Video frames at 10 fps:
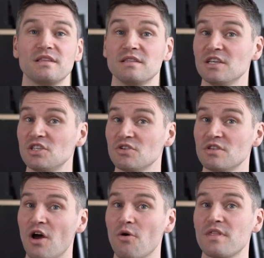Did you
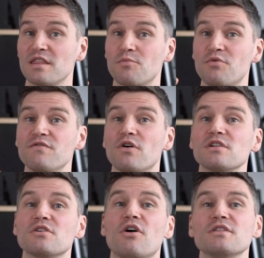know that the
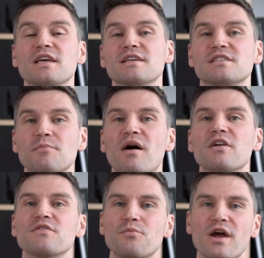prefrontal cortex, the part
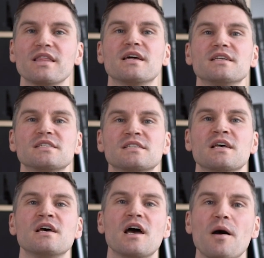of the brain that is,
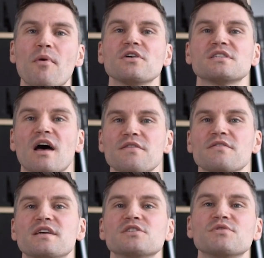amongst other
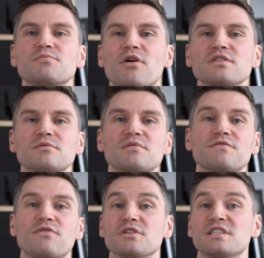things, responsible
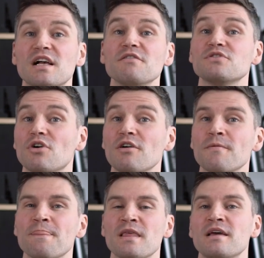for
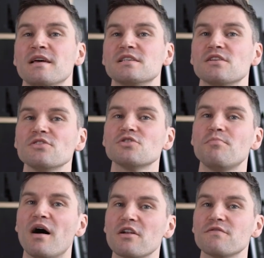self-talk, is also
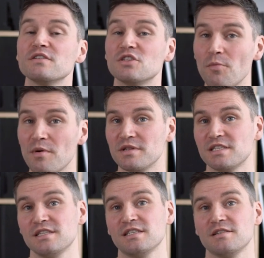part of the dopamine
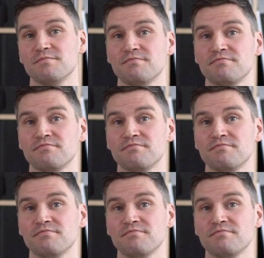system?